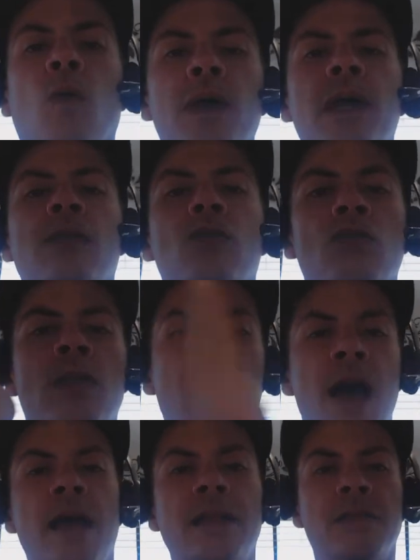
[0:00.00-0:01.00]
We do
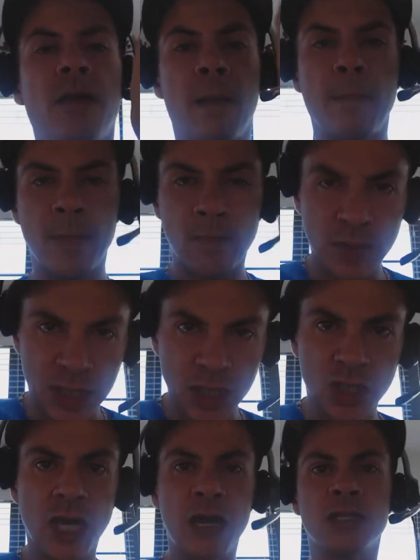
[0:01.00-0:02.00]
not
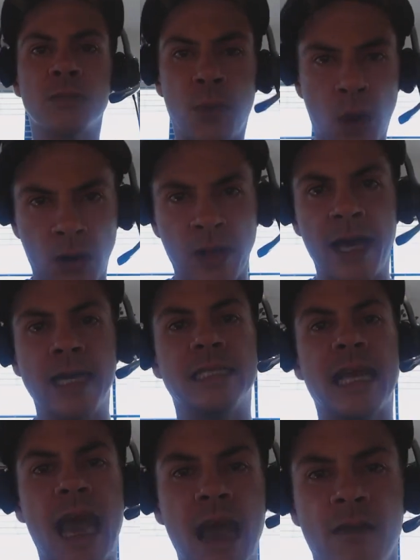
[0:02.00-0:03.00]
suggest
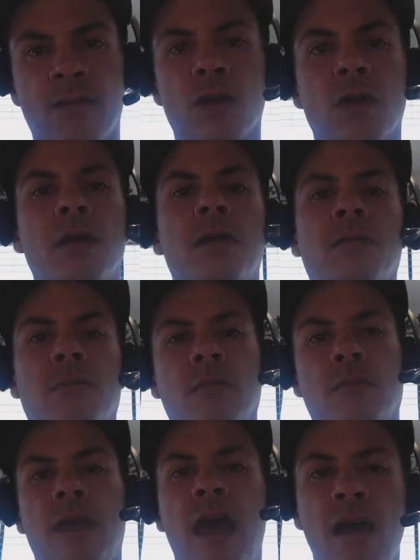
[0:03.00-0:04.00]
parlays ever,
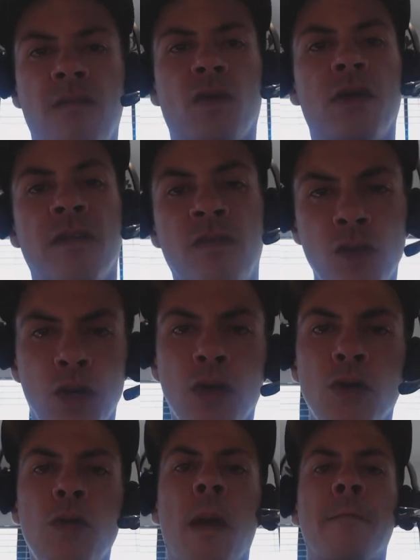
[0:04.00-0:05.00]
ever. And if you
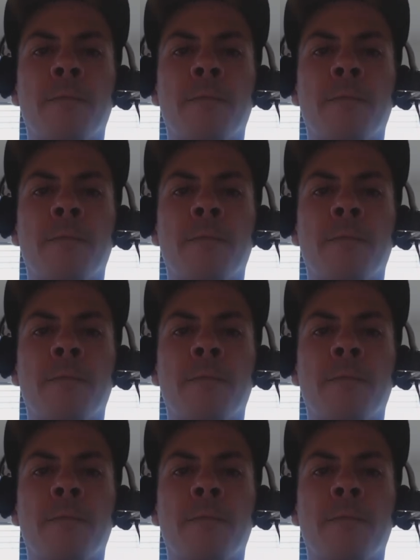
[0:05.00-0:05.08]
do,